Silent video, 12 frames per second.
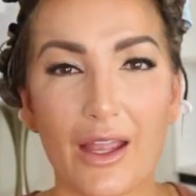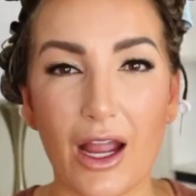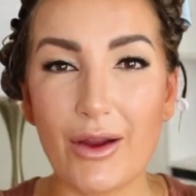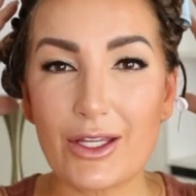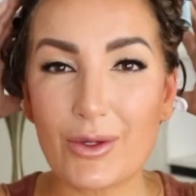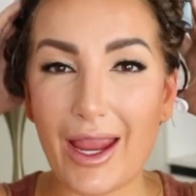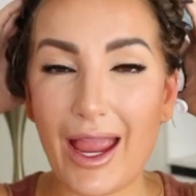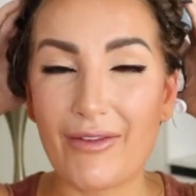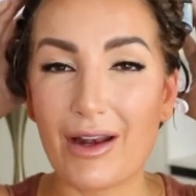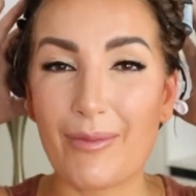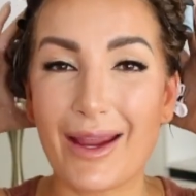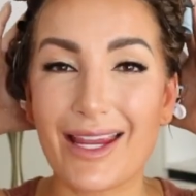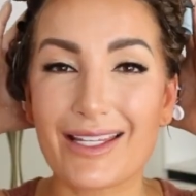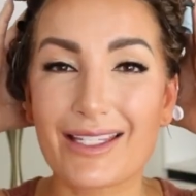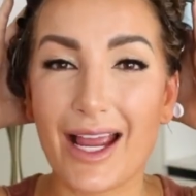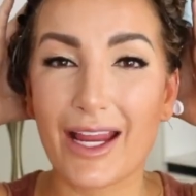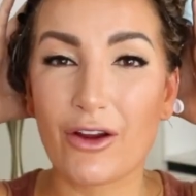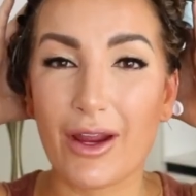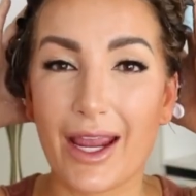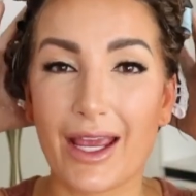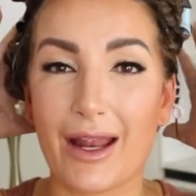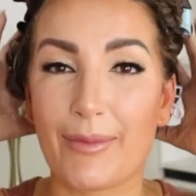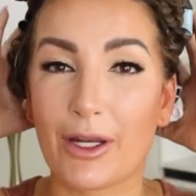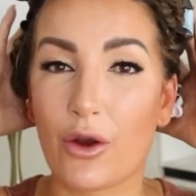All right, so I have it on my entire head.
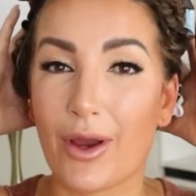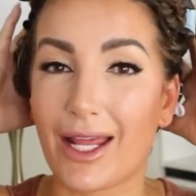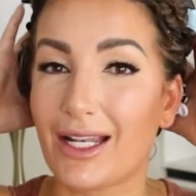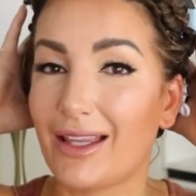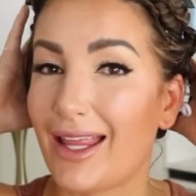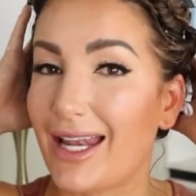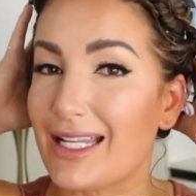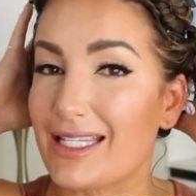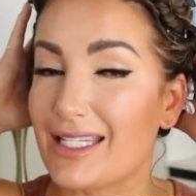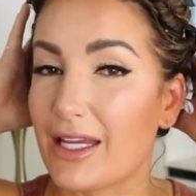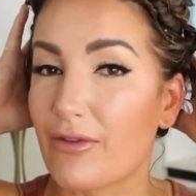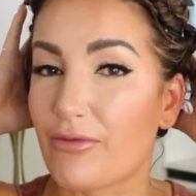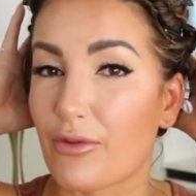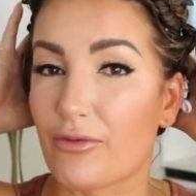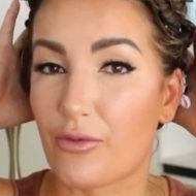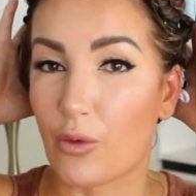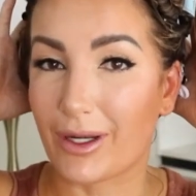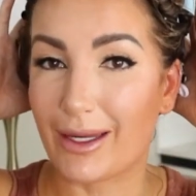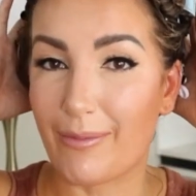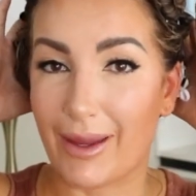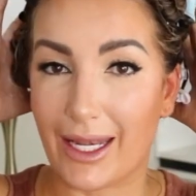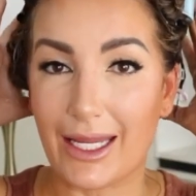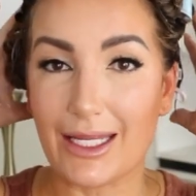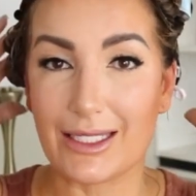I'm gonna go ahead and let it sit for 40
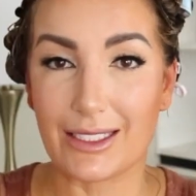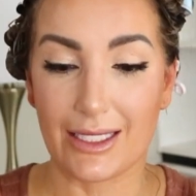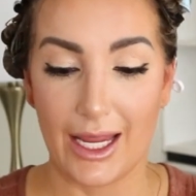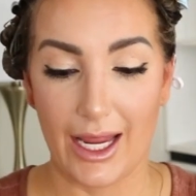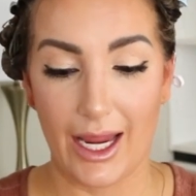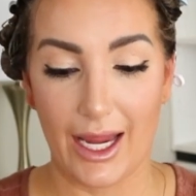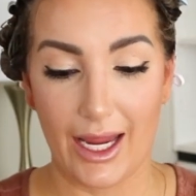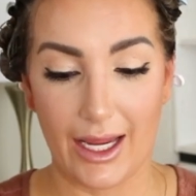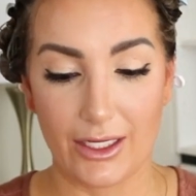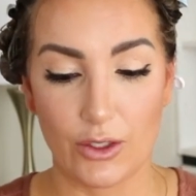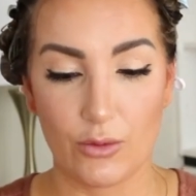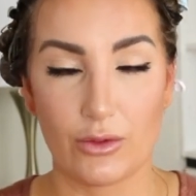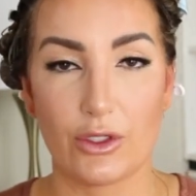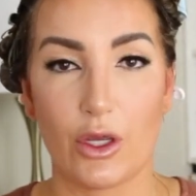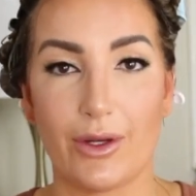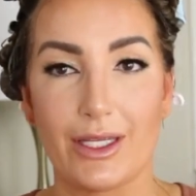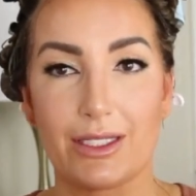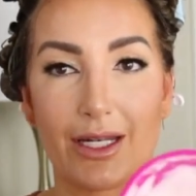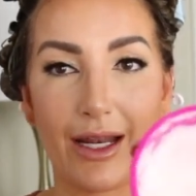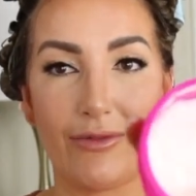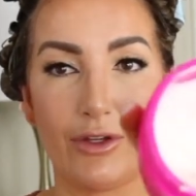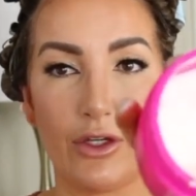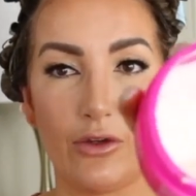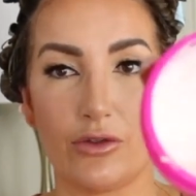minutes. And you will notice that I've
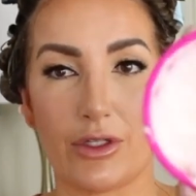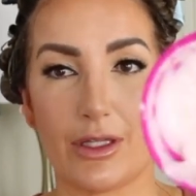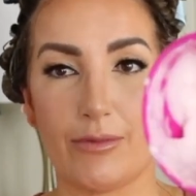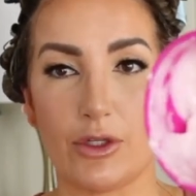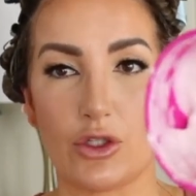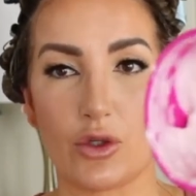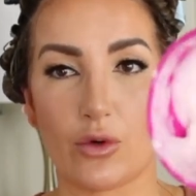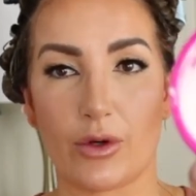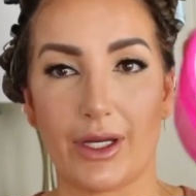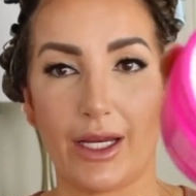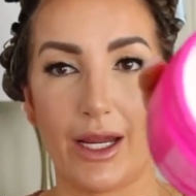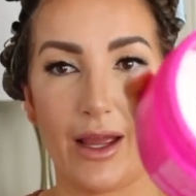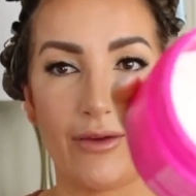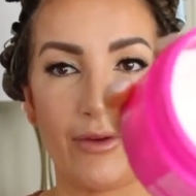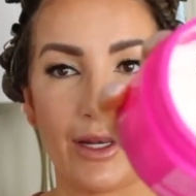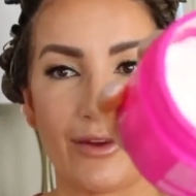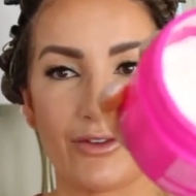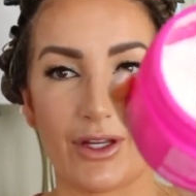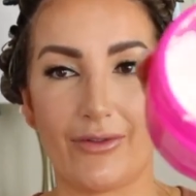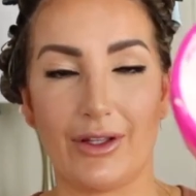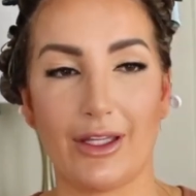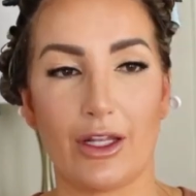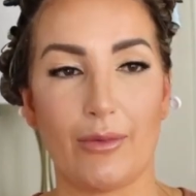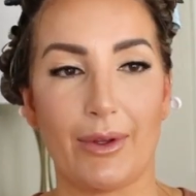used the majority of it. I still have a
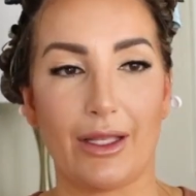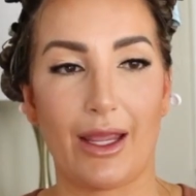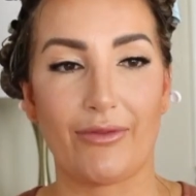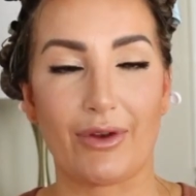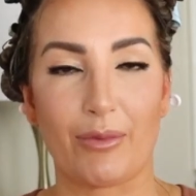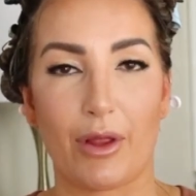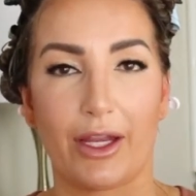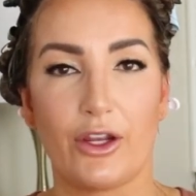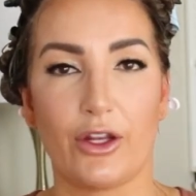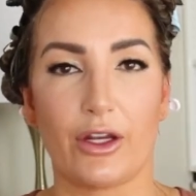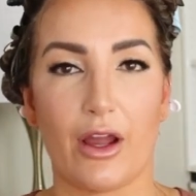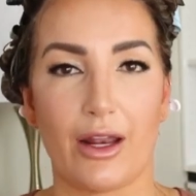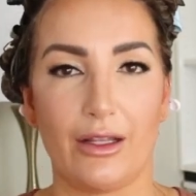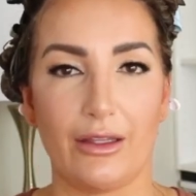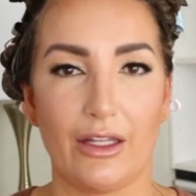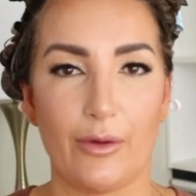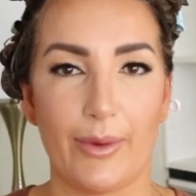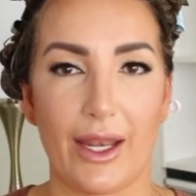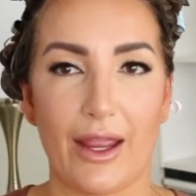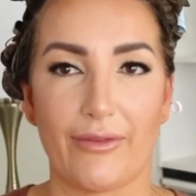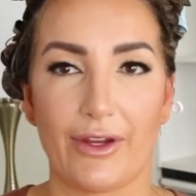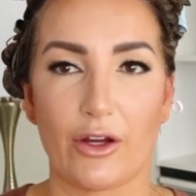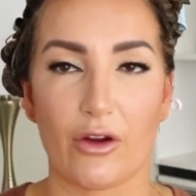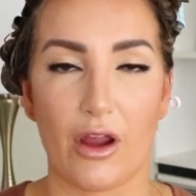little bit left. I probably could have gone a little bit
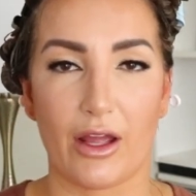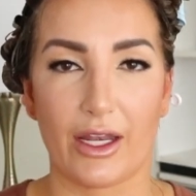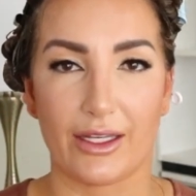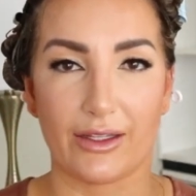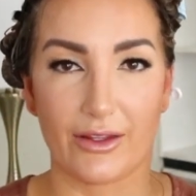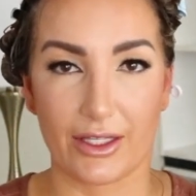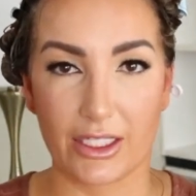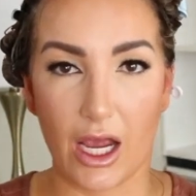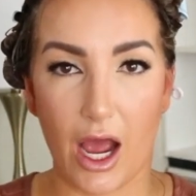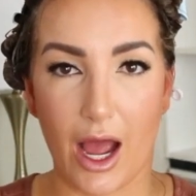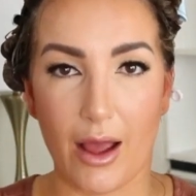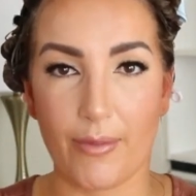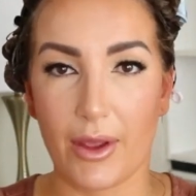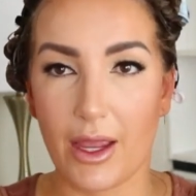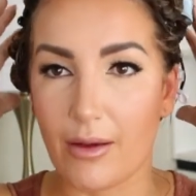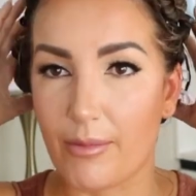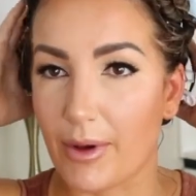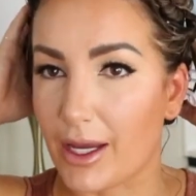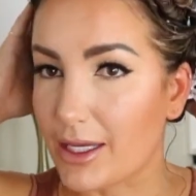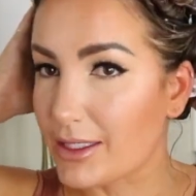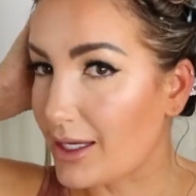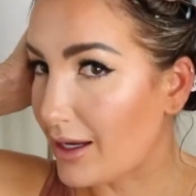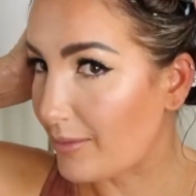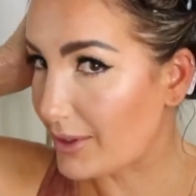heavier on it on the top, but
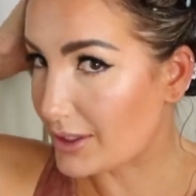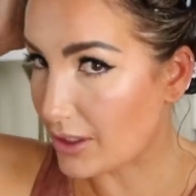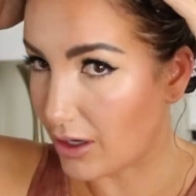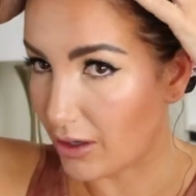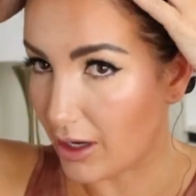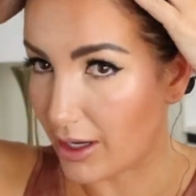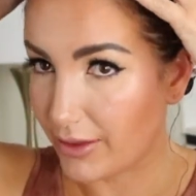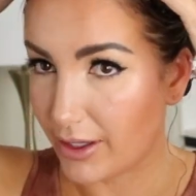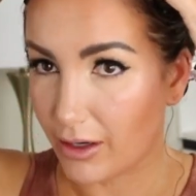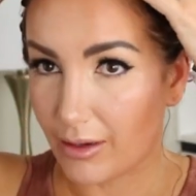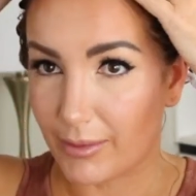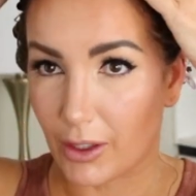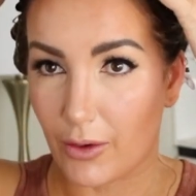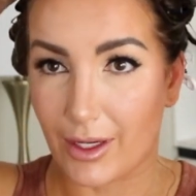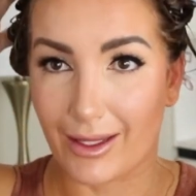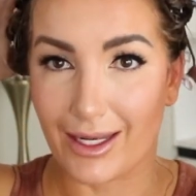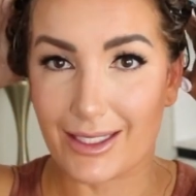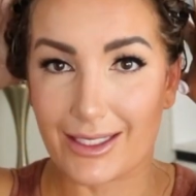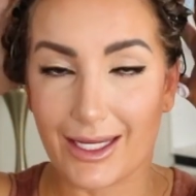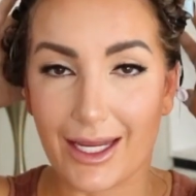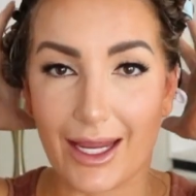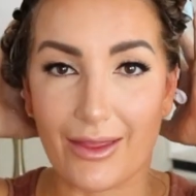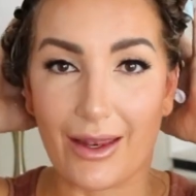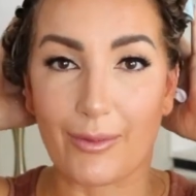um, it's all on there. I'm gonna go ahead and let it
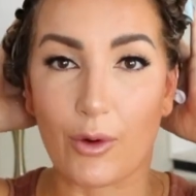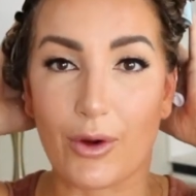sit and then I'm